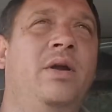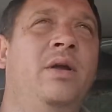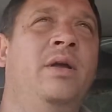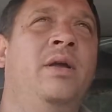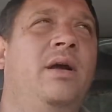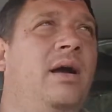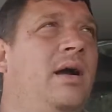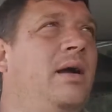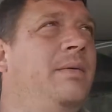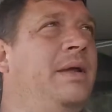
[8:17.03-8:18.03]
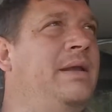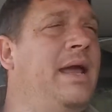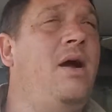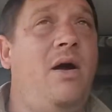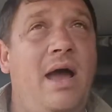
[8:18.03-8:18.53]
and
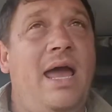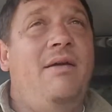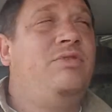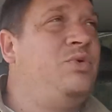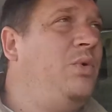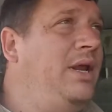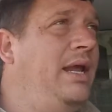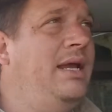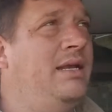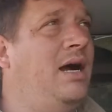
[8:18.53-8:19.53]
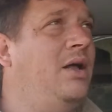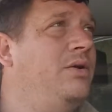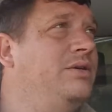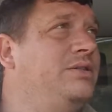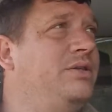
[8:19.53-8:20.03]
now I have $28.